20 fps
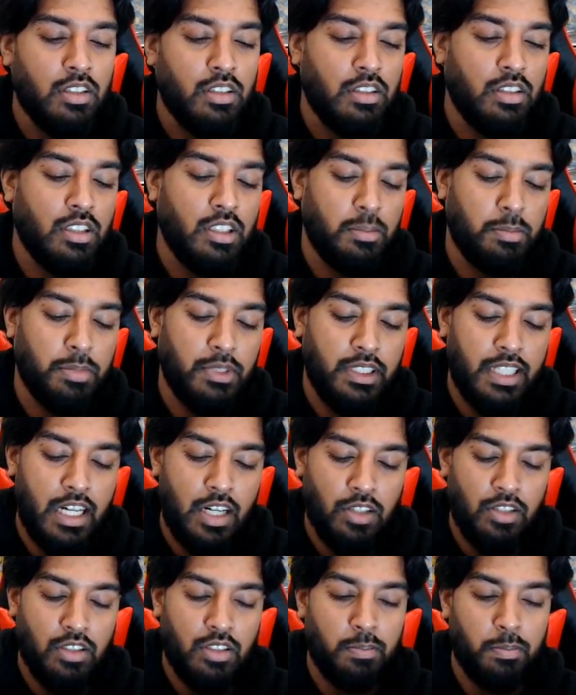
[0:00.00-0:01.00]
Let's put it
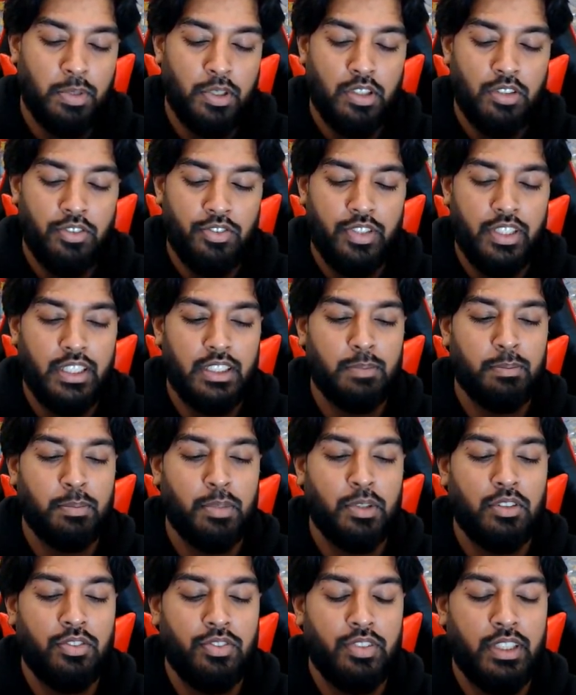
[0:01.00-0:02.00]
down.
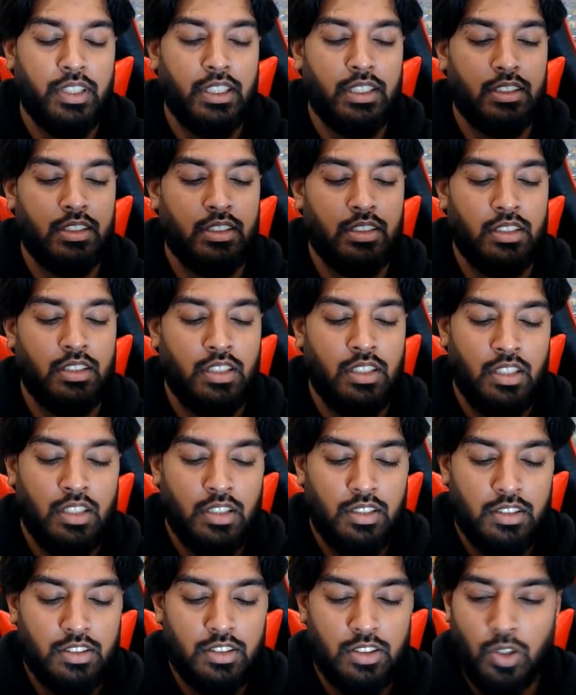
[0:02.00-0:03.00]
Perfect.
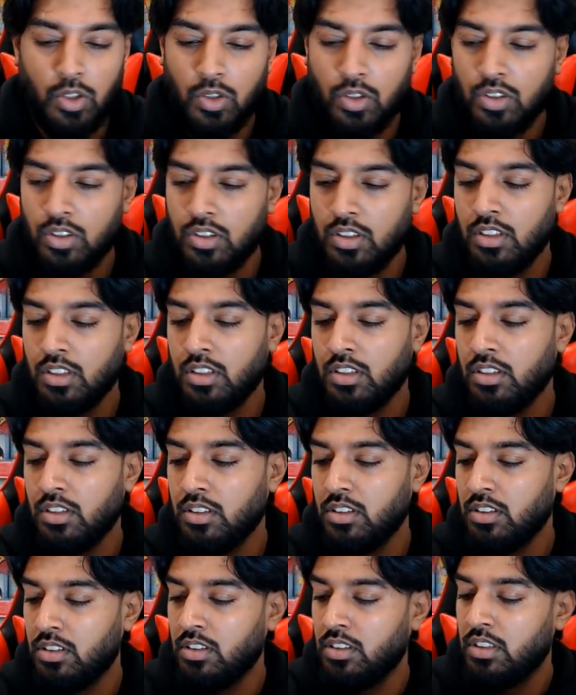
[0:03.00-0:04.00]
So,
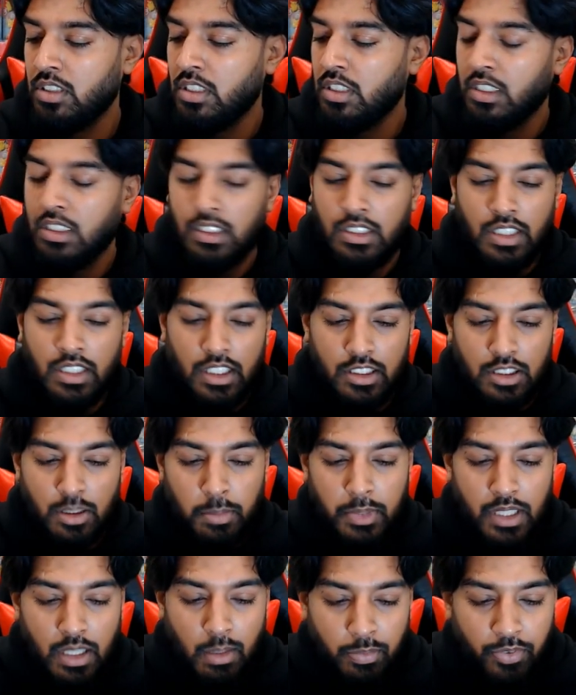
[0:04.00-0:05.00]
just to
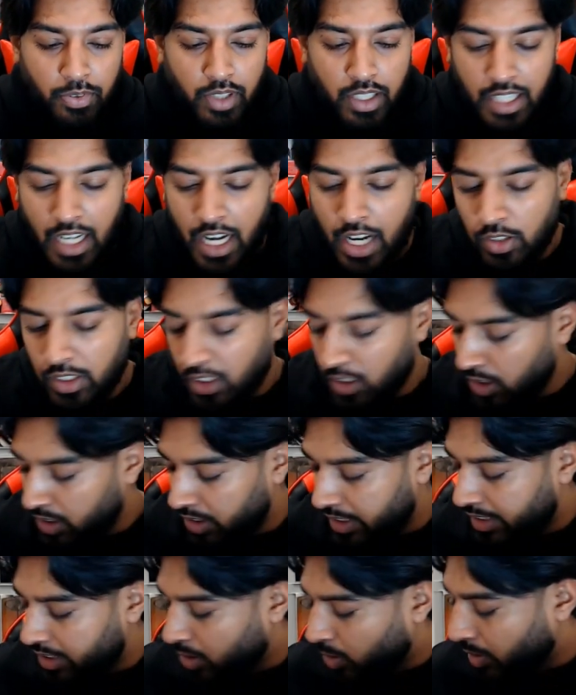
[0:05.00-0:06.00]
be upfront, I already looked at the